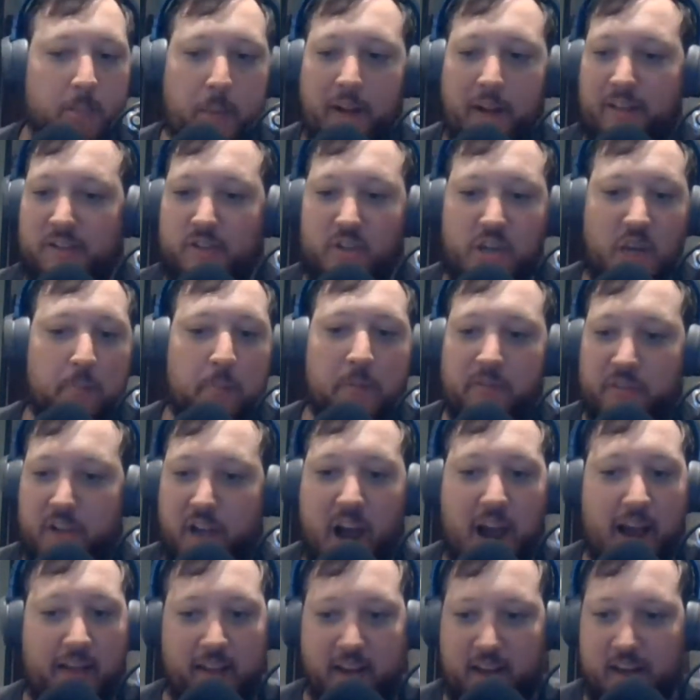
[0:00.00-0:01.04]
I'm just going to pick the
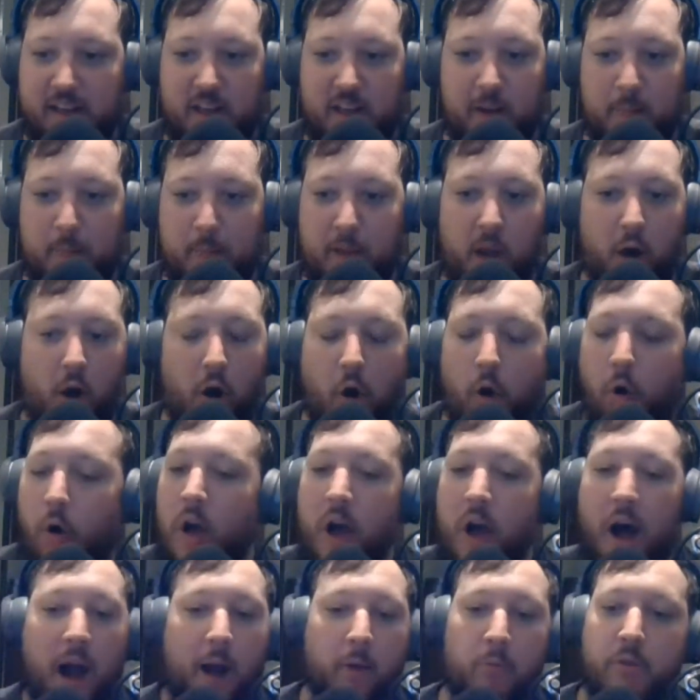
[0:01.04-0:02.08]
cheapest guy that can dig me
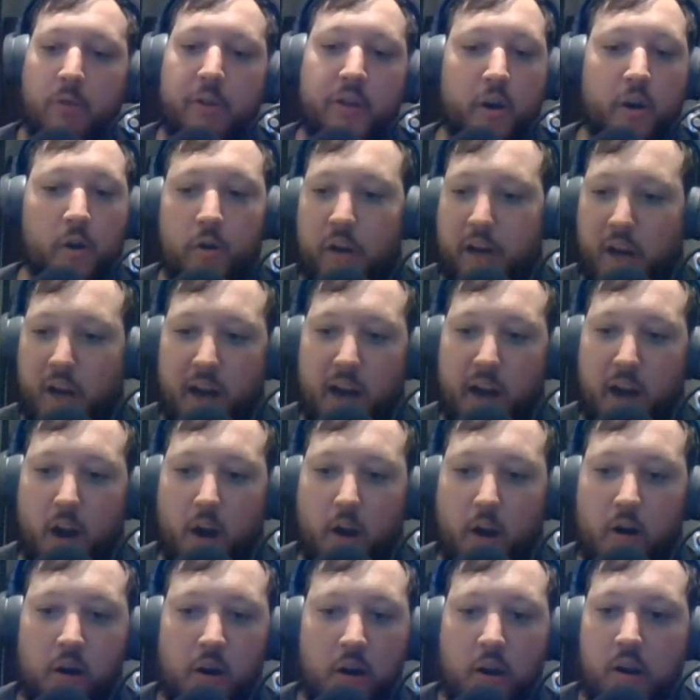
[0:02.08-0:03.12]
a hole. I really
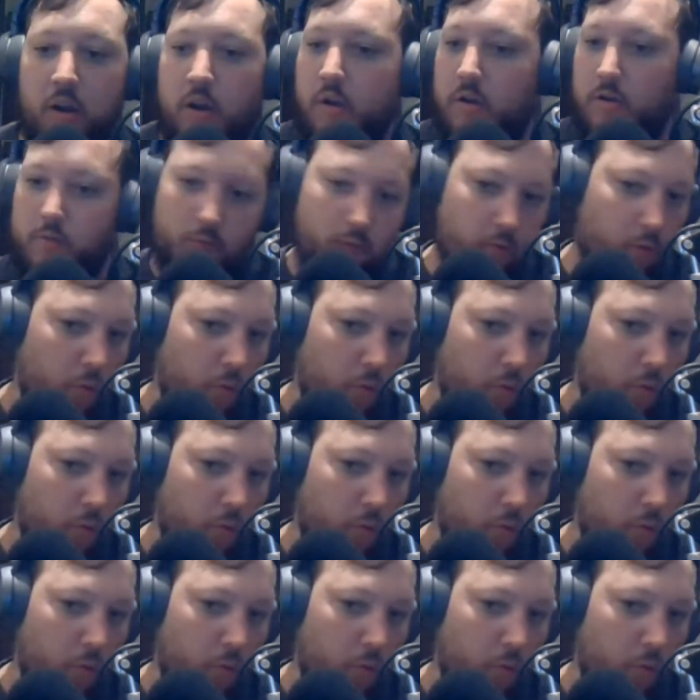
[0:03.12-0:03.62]
don't care